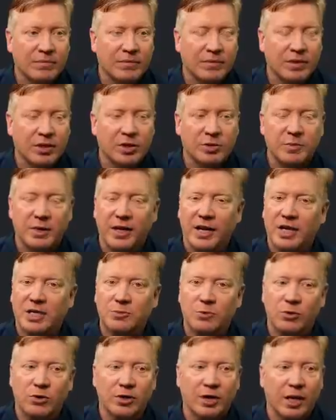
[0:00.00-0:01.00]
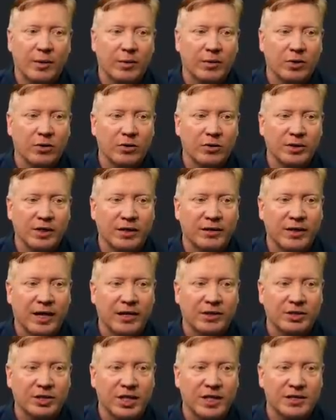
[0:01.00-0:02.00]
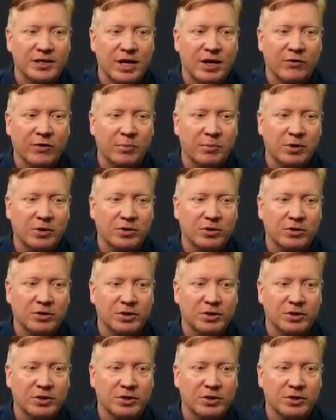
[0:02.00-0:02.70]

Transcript: Here's my dashboard. I'm currently on NJS Outfit Builder.